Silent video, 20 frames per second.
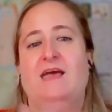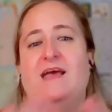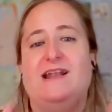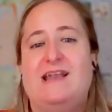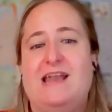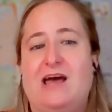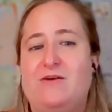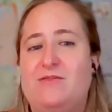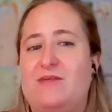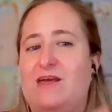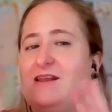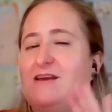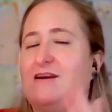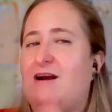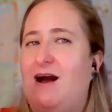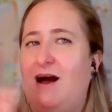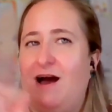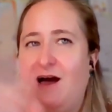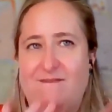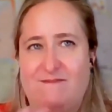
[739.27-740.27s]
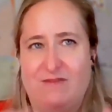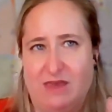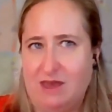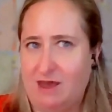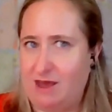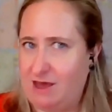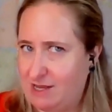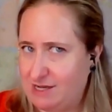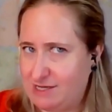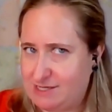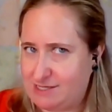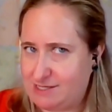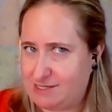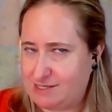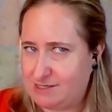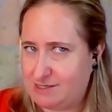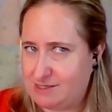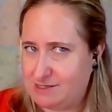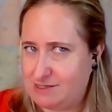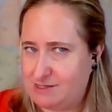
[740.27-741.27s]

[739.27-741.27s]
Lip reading: Now that caveat,